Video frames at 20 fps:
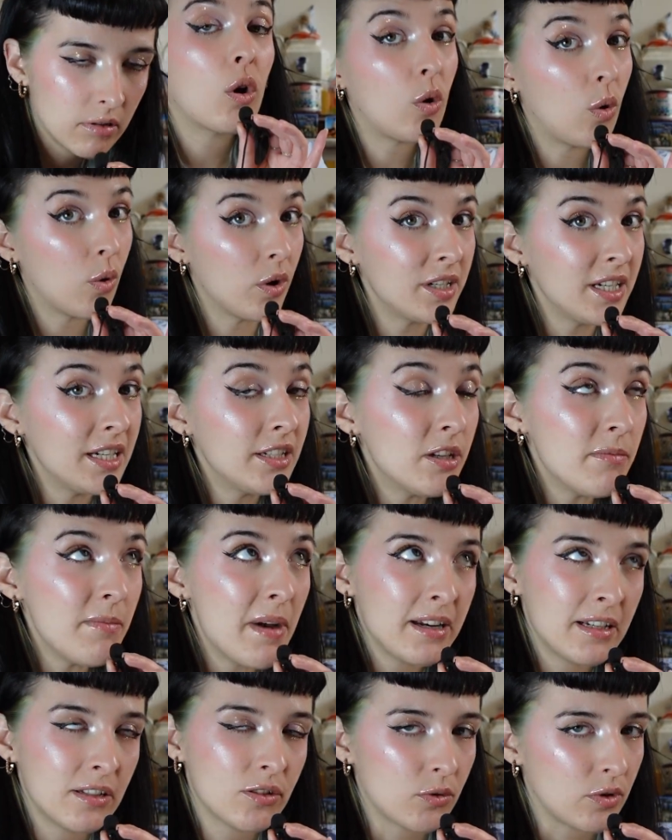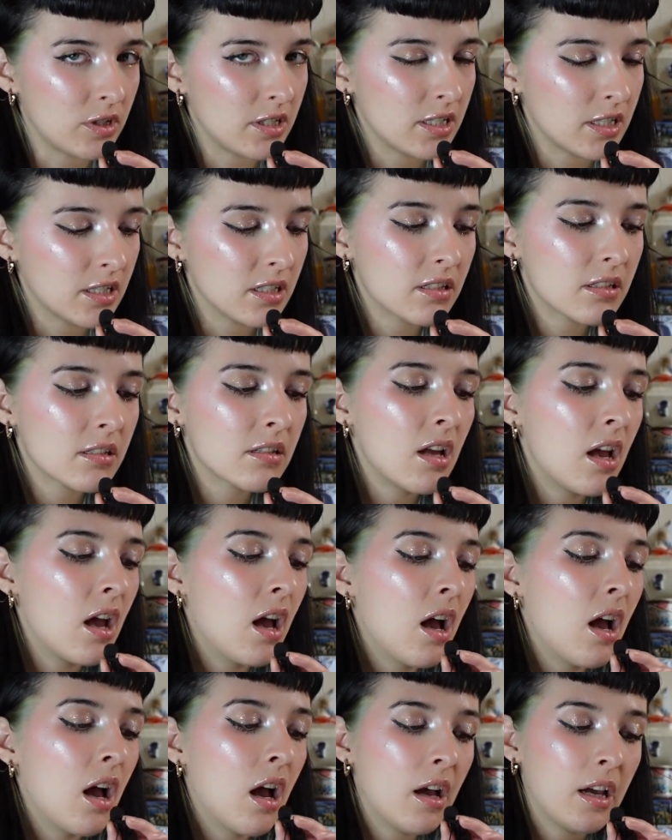According to many sources,
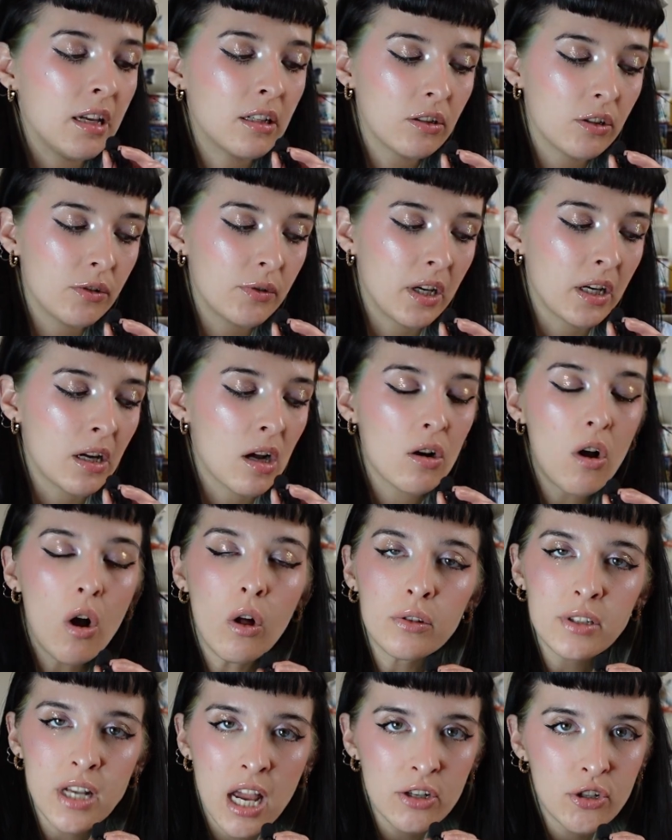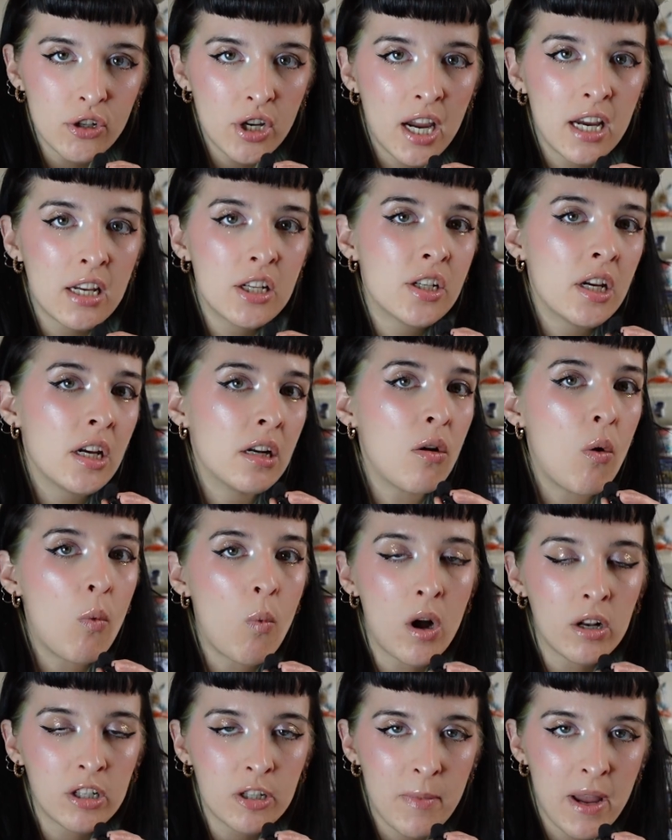including Cult Education,
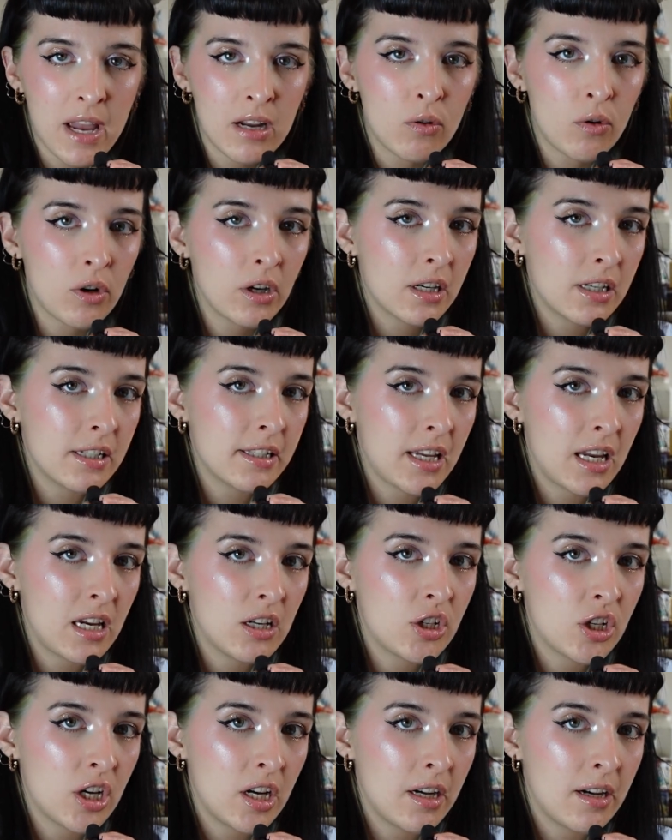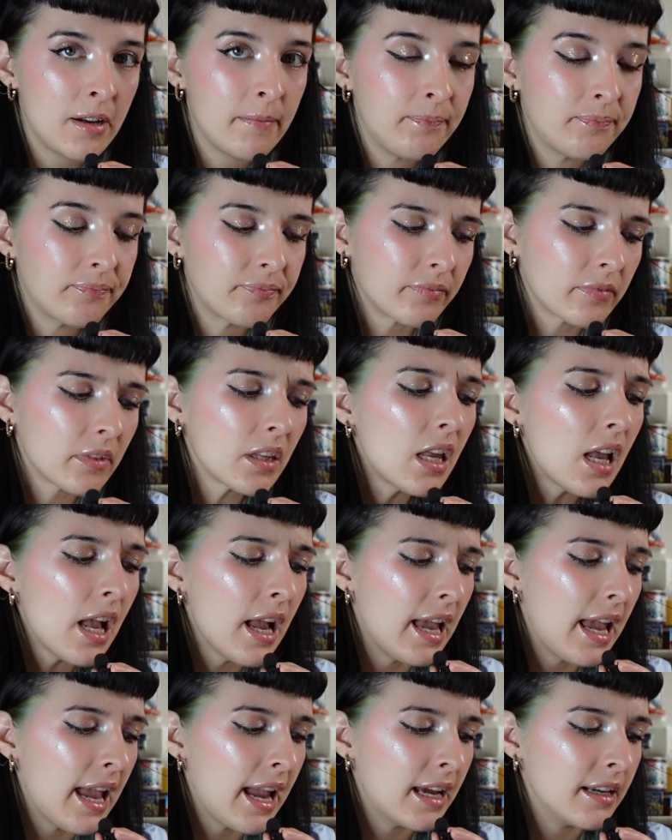Watchman Organization,
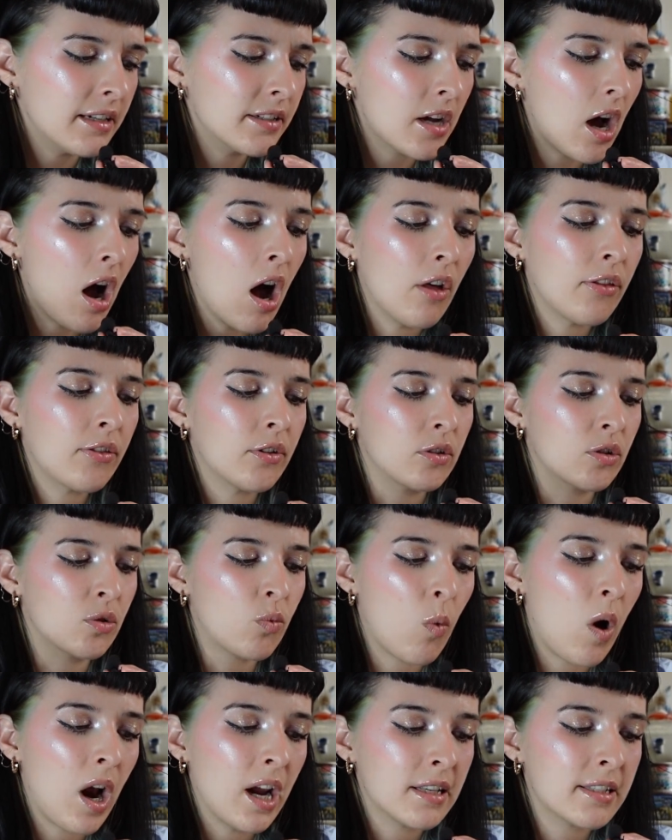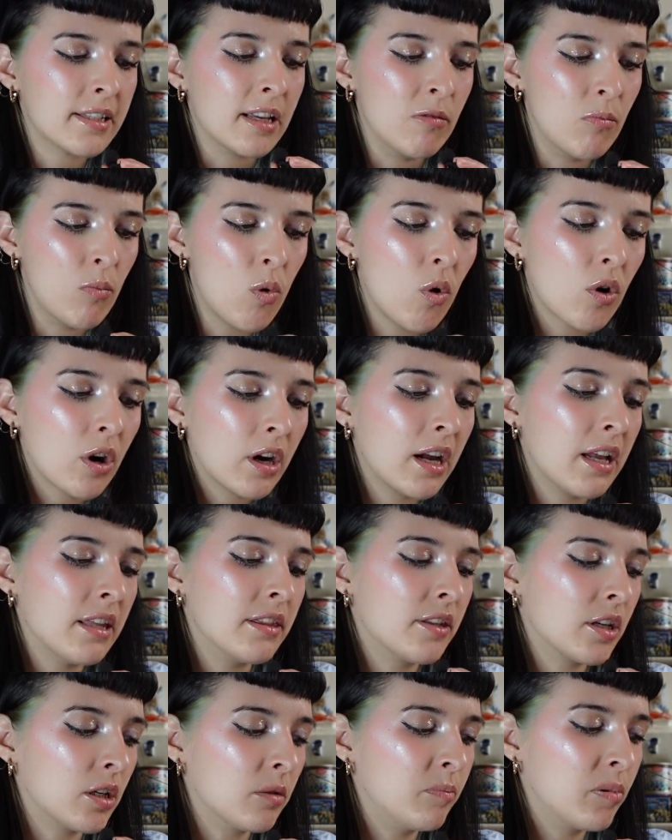and authors Weiss and Moore
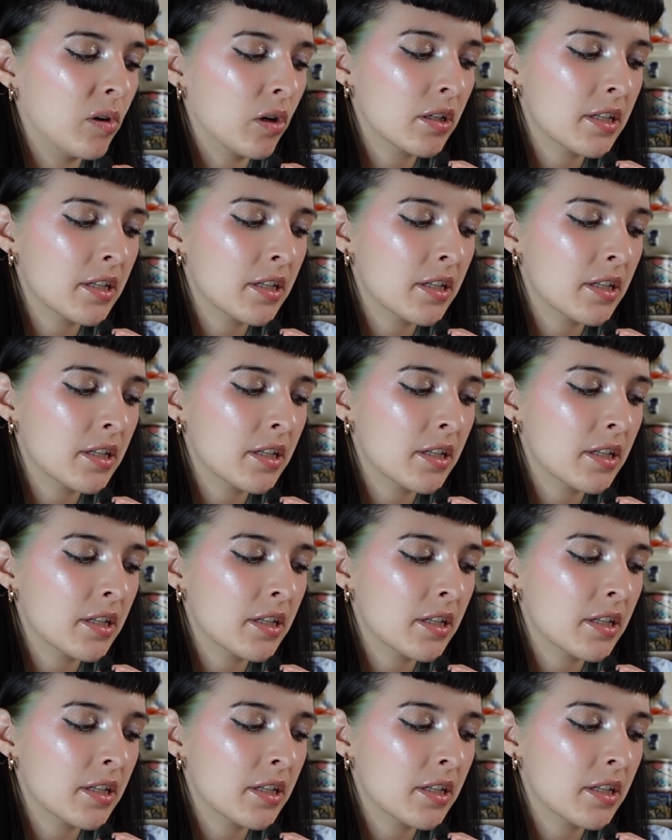in their book